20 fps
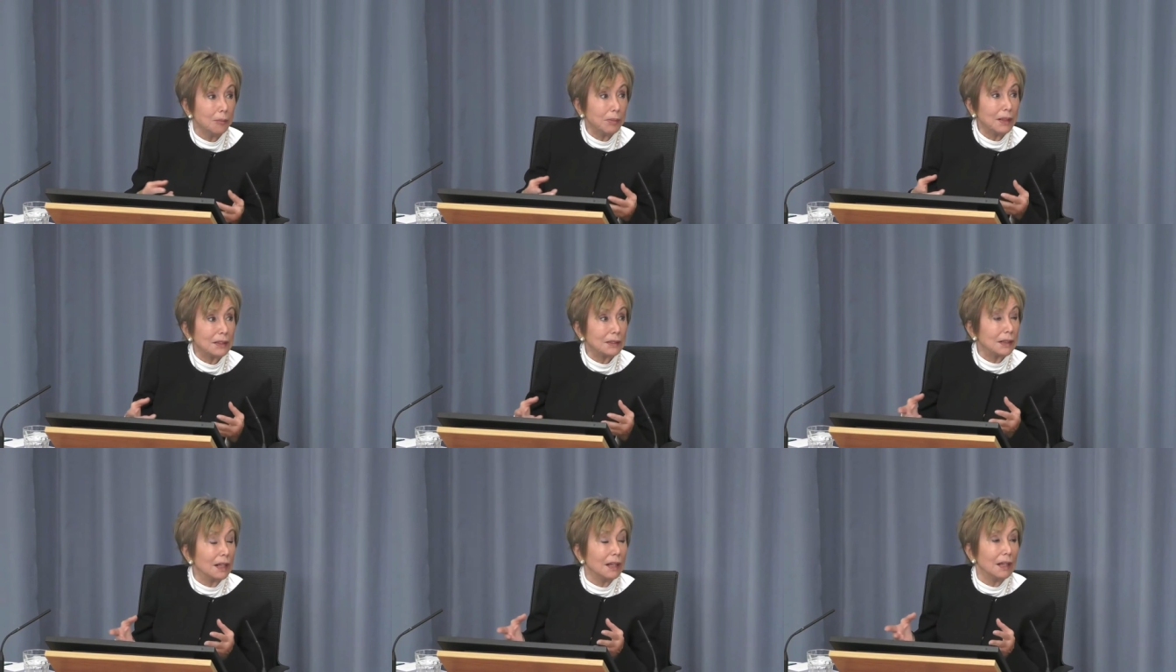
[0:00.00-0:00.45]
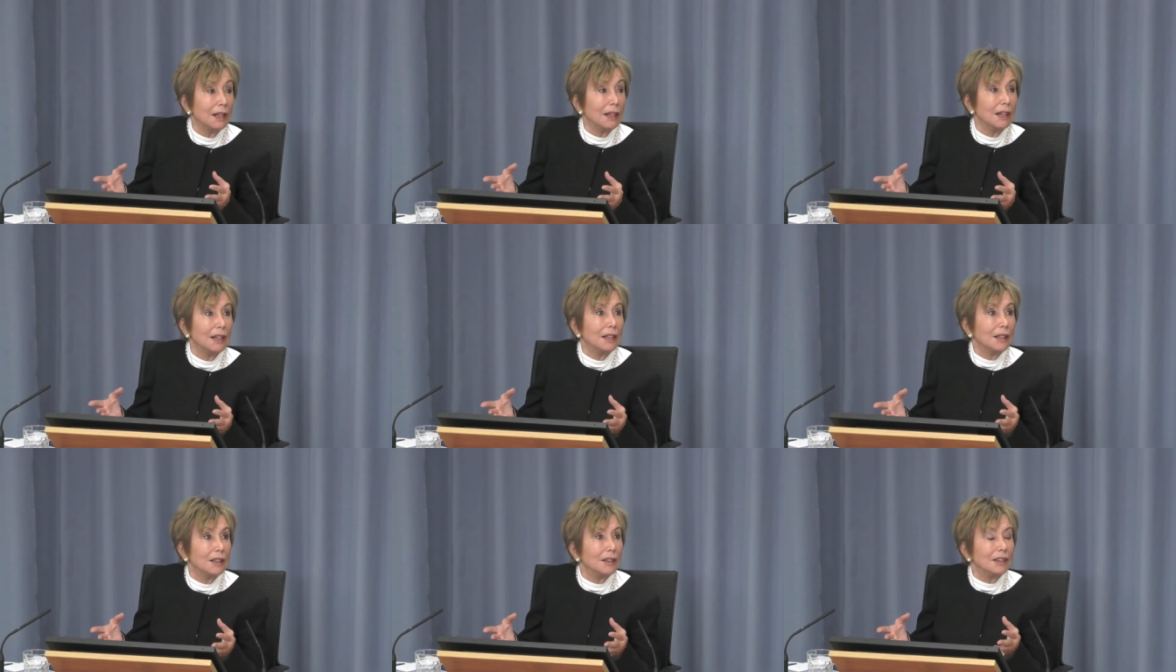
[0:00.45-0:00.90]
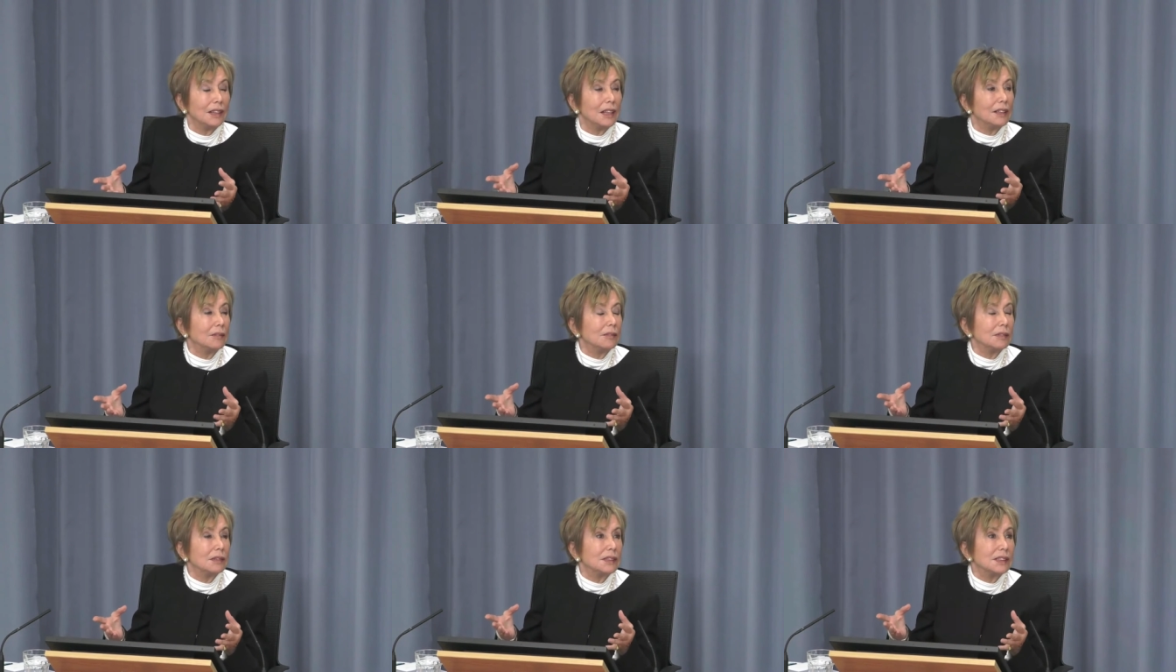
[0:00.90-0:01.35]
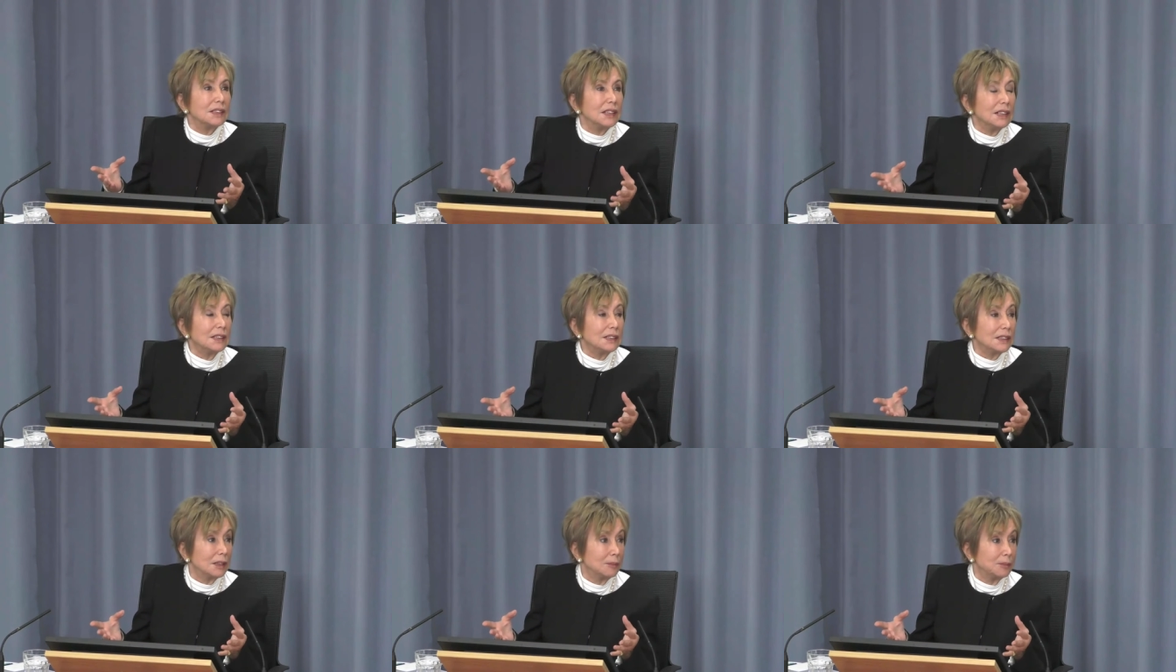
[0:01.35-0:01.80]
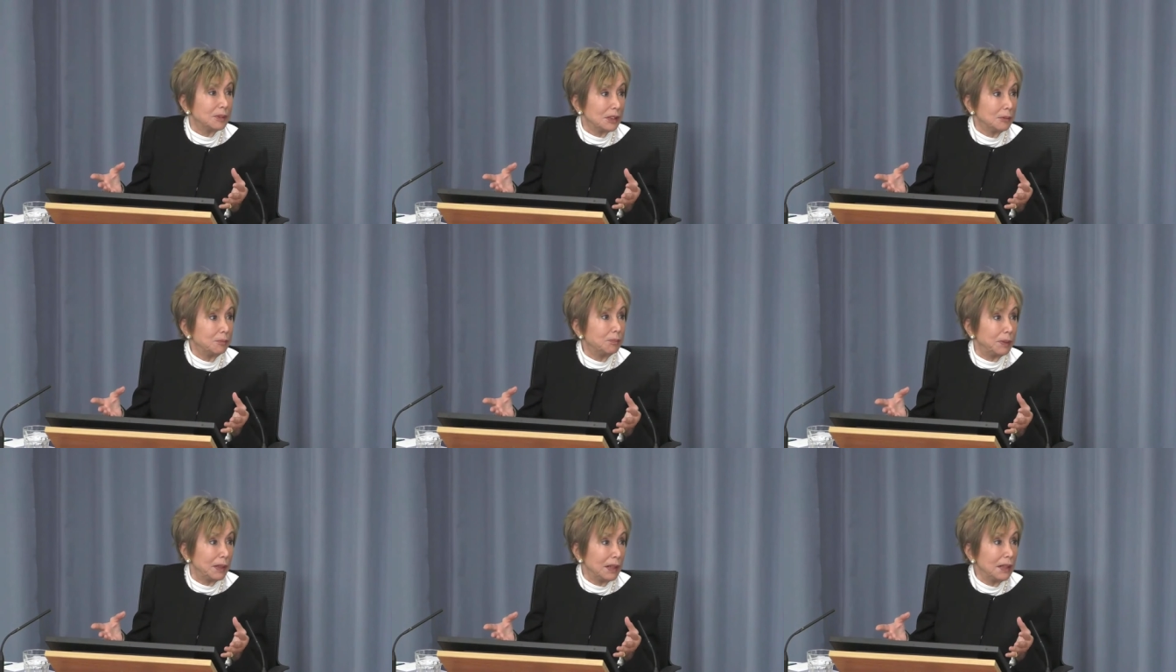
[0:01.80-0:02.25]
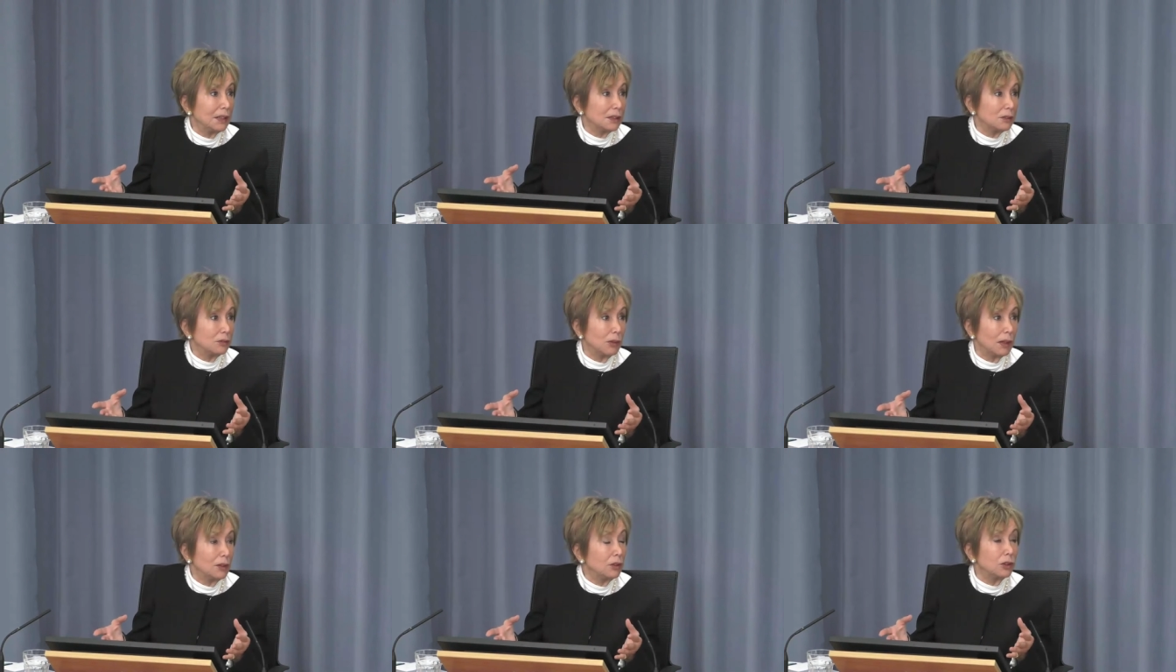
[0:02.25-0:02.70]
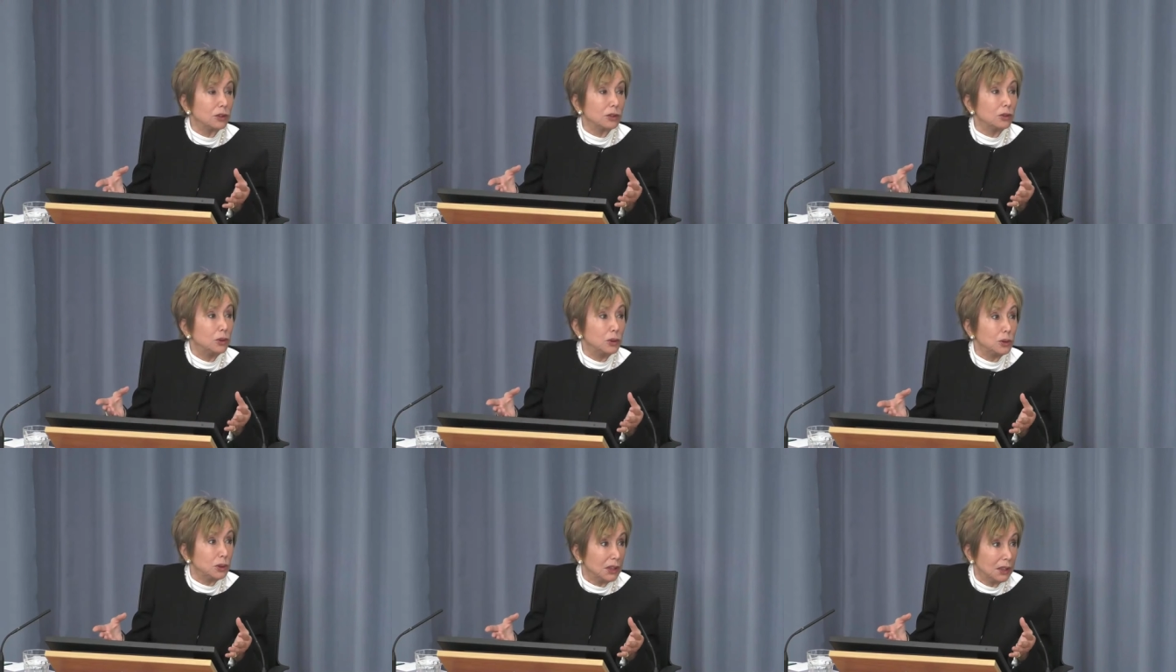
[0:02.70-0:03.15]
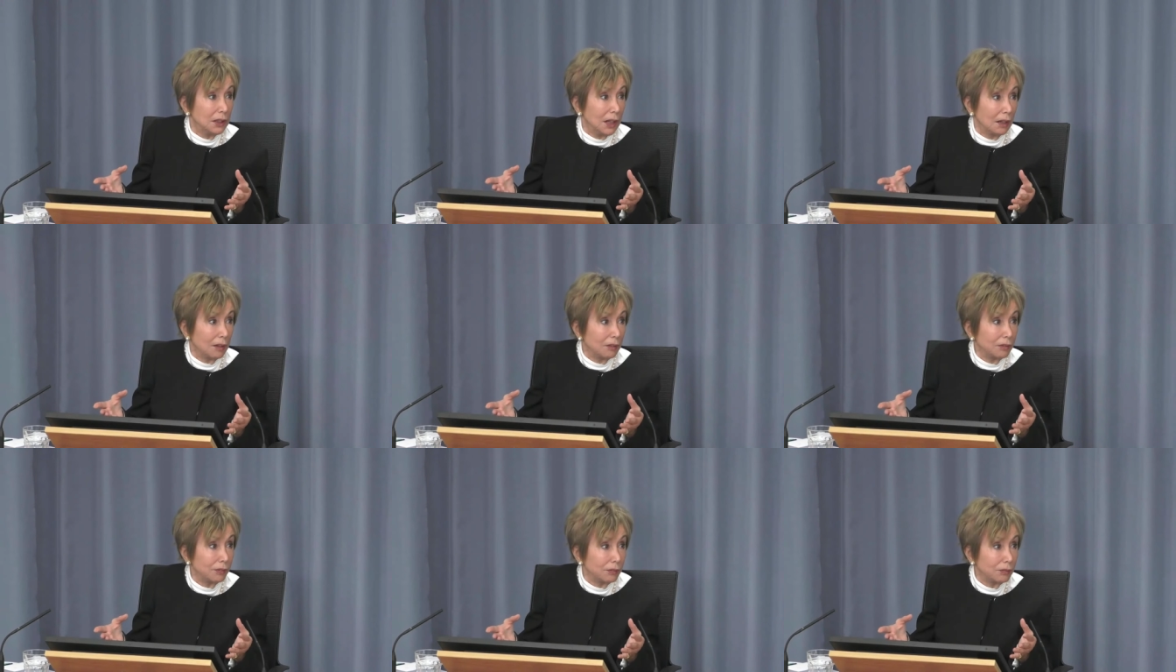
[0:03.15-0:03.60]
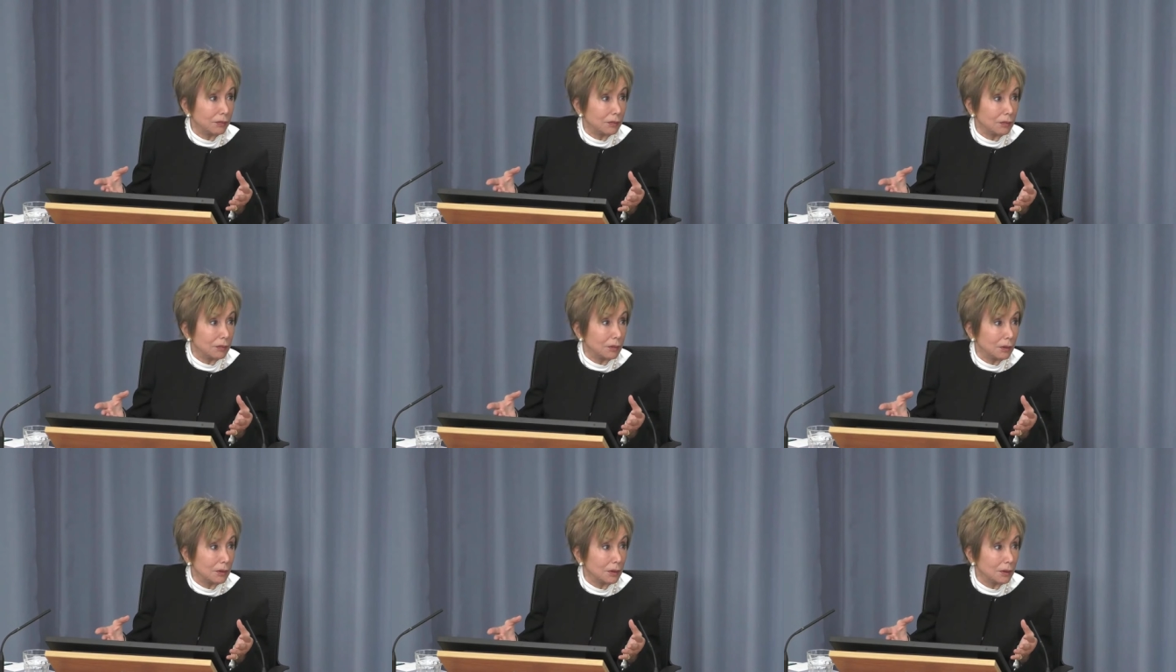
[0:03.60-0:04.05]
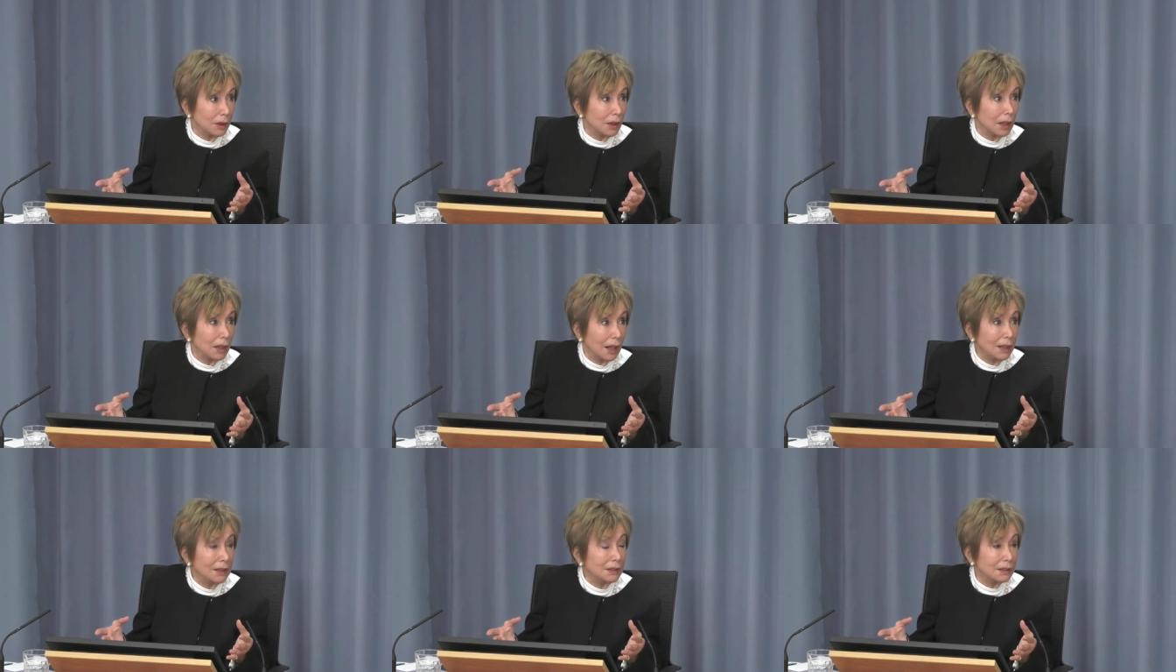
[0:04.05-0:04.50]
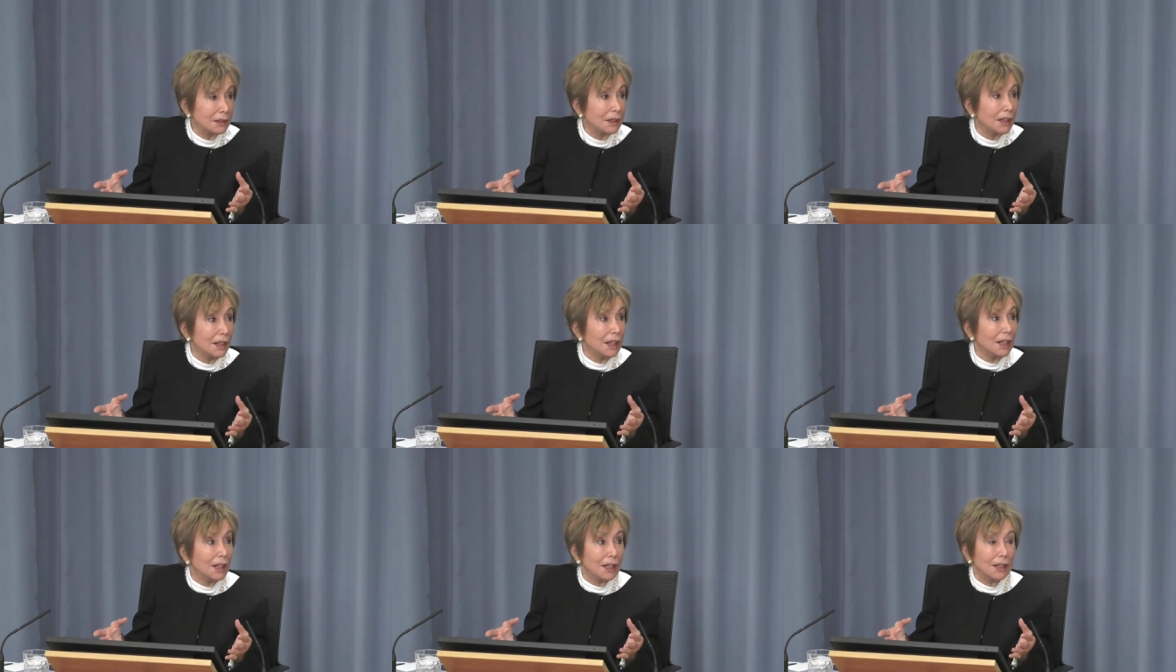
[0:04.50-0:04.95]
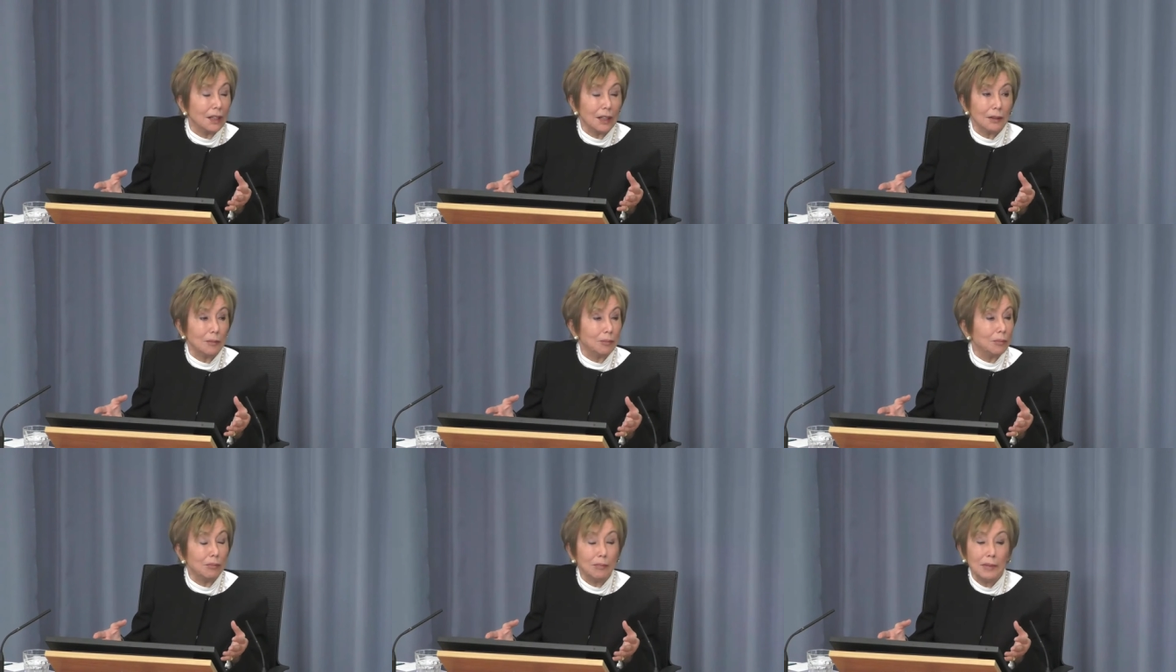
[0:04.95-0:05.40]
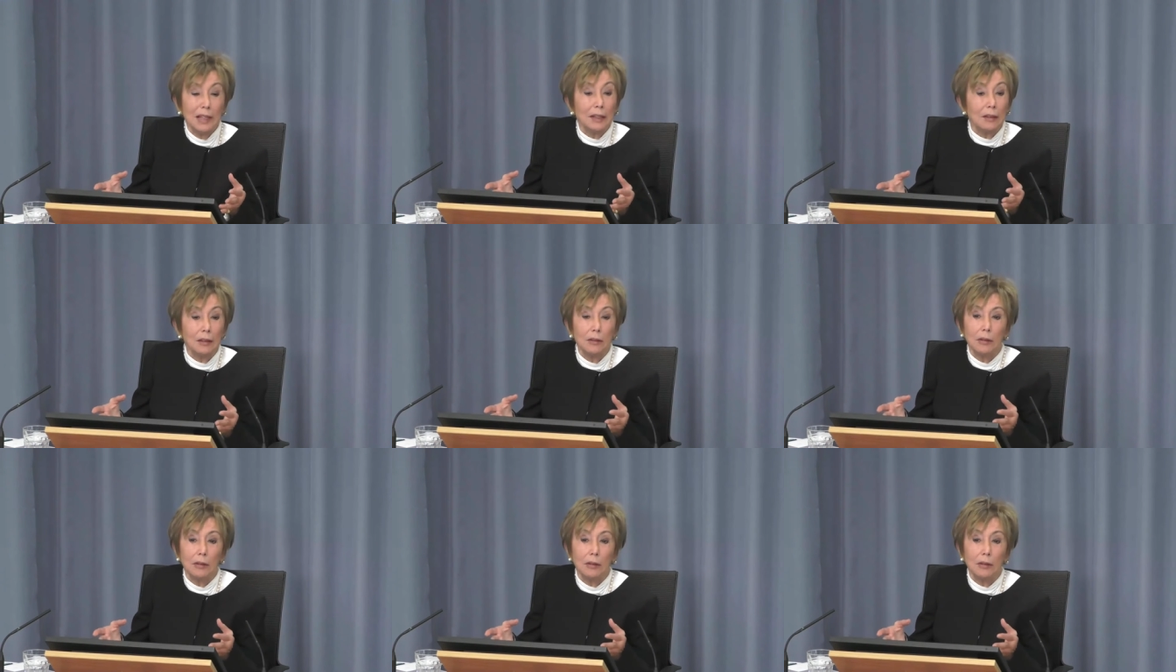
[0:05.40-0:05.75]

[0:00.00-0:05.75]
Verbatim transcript: but the systems in place were not good enough. And uh,